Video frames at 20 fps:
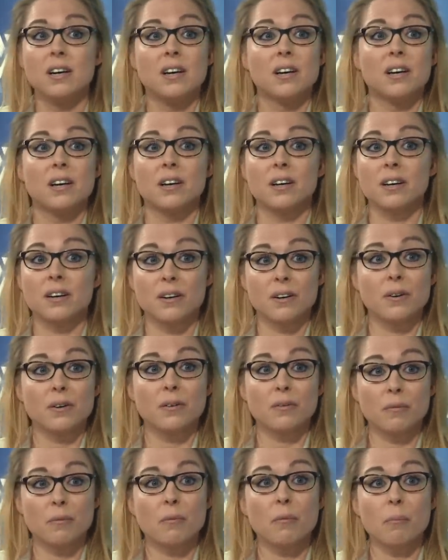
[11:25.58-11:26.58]
to say all of the
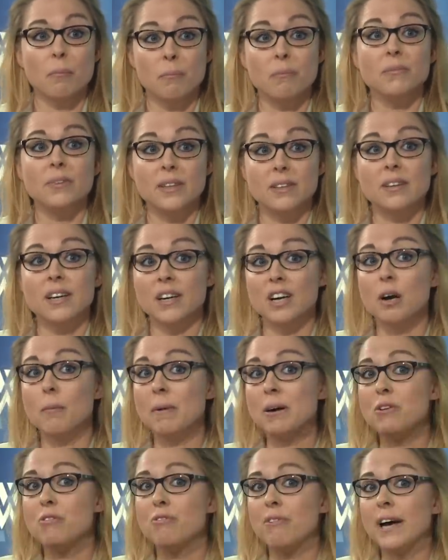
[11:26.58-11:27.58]
above, depending on that are
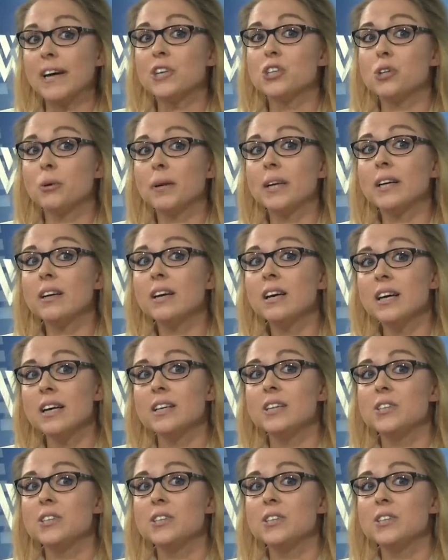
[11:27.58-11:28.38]
manufacturing. To.